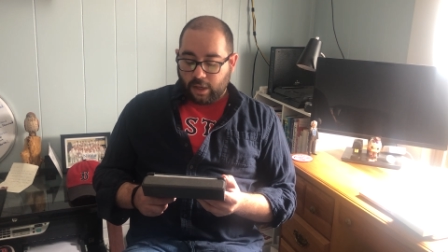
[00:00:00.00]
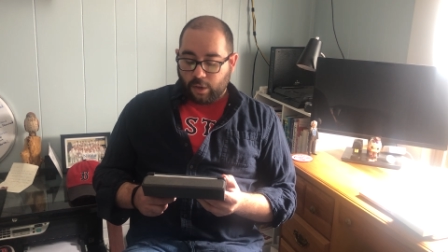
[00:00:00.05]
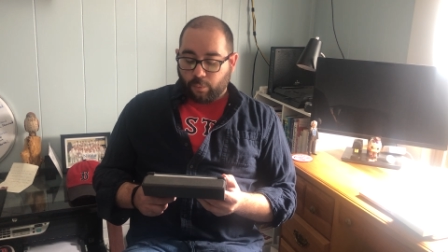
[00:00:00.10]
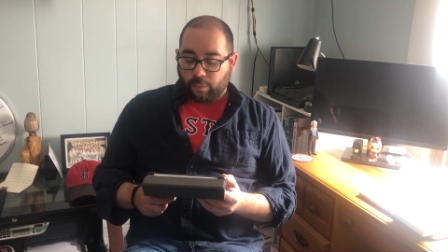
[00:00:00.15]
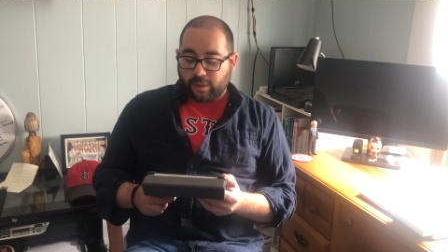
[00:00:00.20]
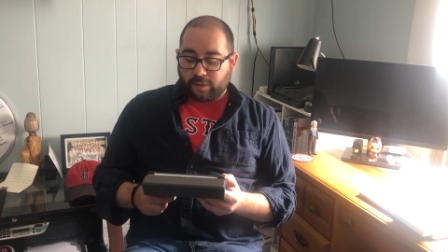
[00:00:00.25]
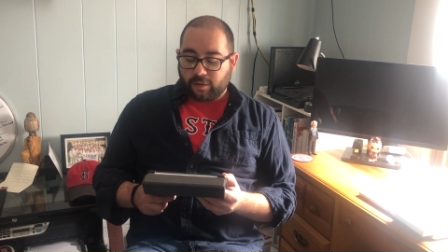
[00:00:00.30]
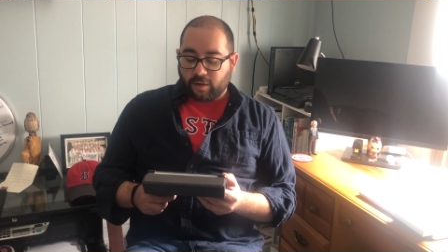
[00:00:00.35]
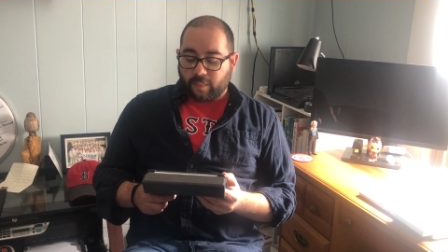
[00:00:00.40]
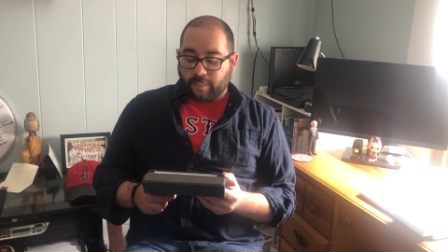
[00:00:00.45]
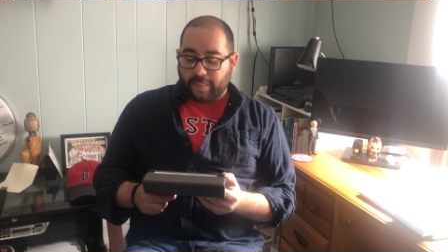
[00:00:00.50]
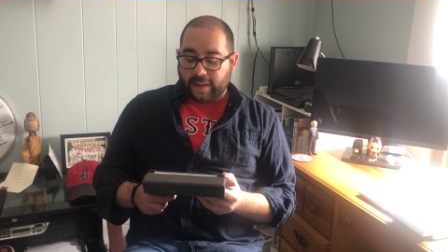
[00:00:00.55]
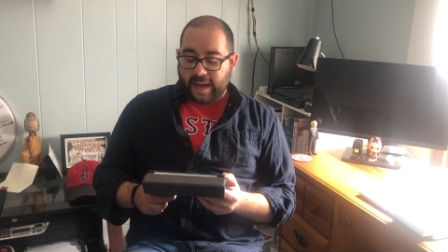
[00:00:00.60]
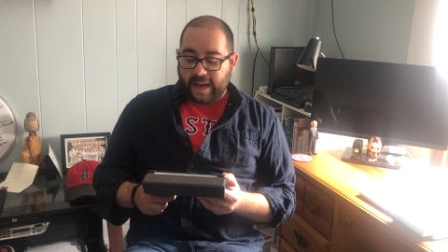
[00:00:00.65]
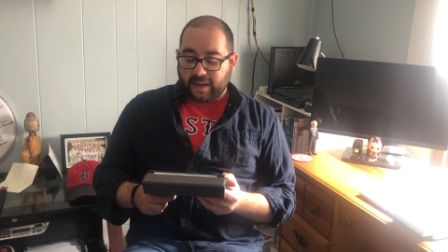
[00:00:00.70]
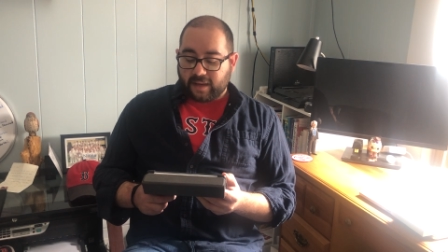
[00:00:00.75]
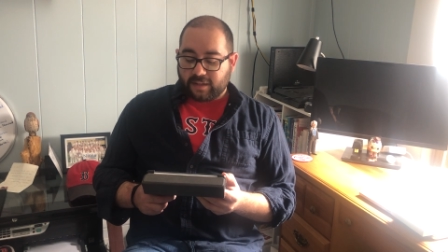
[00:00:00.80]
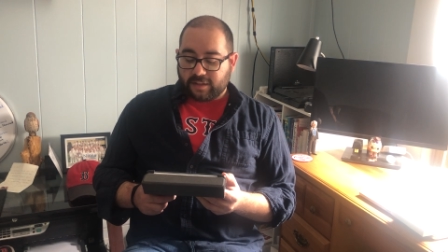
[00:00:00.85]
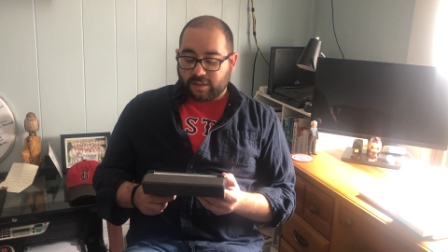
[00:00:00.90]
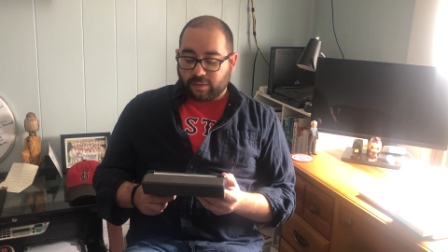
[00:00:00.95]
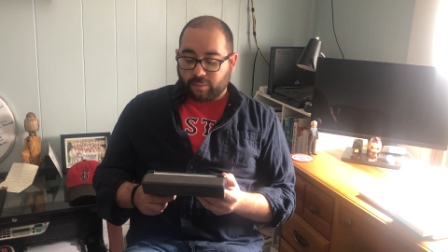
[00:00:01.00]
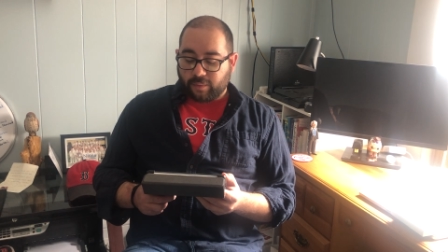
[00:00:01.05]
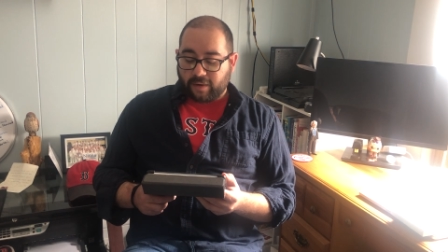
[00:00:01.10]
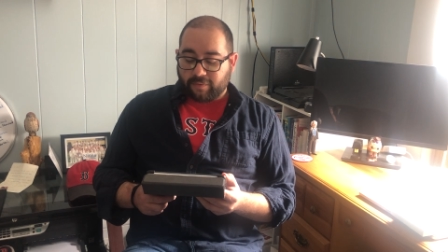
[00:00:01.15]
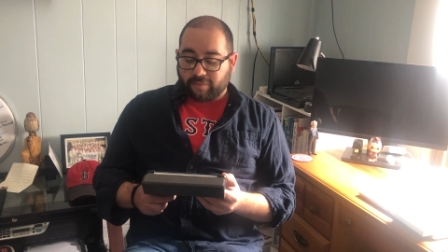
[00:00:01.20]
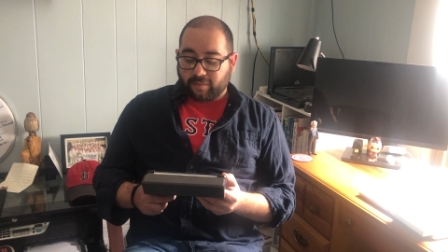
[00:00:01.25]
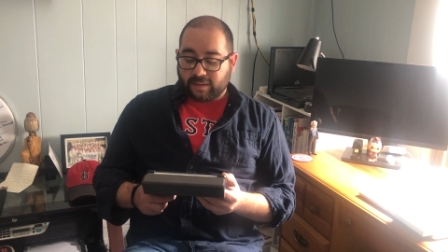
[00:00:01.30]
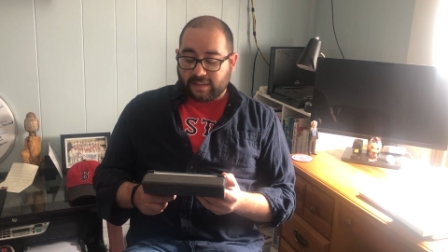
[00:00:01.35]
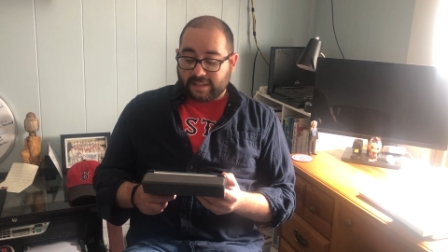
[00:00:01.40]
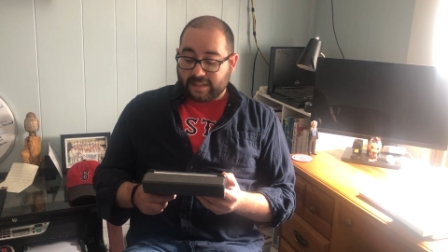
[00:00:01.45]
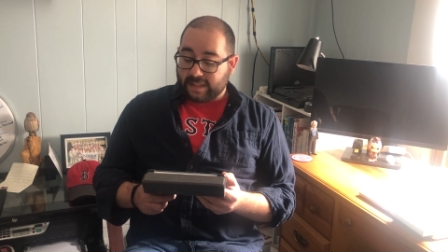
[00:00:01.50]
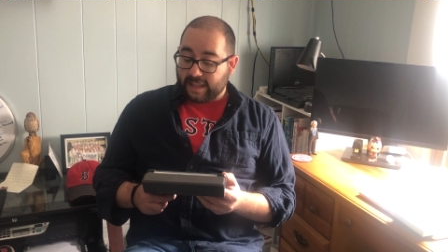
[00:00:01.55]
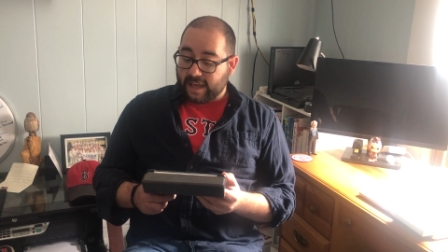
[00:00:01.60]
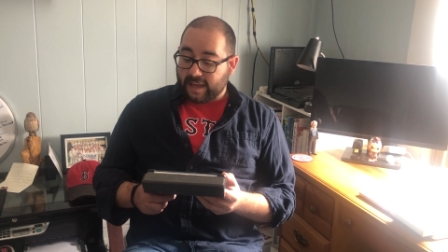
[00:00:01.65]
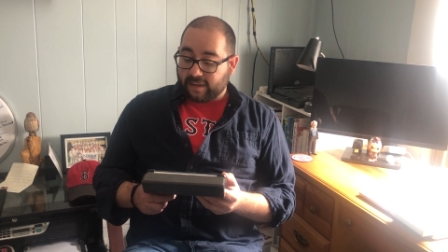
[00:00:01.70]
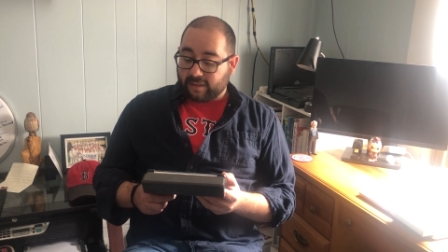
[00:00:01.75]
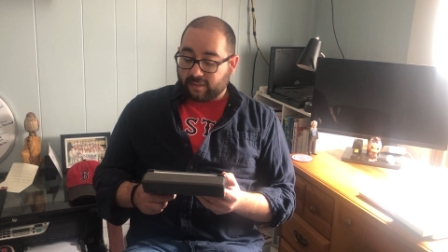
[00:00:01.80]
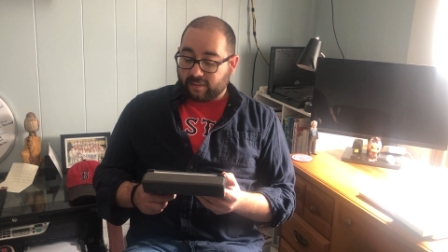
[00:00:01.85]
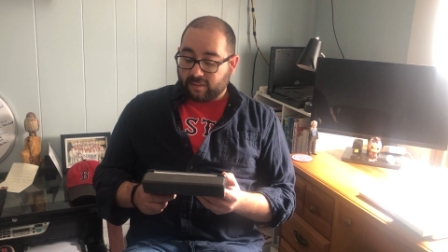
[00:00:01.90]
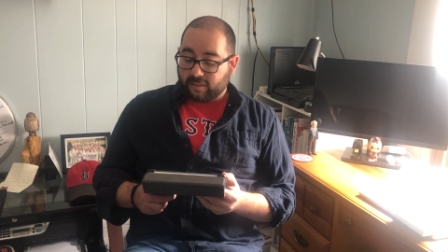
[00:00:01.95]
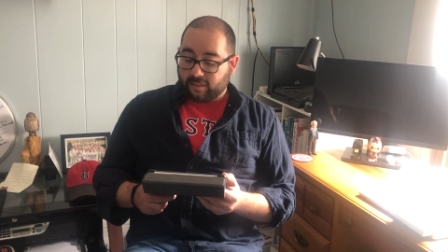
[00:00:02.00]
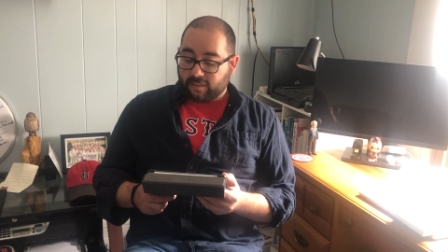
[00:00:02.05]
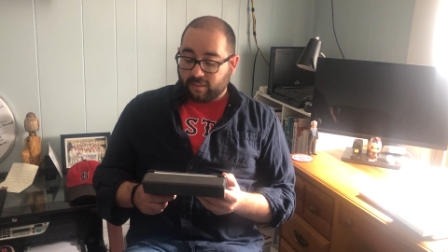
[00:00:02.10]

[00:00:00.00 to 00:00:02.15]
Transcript: We look back to reference then,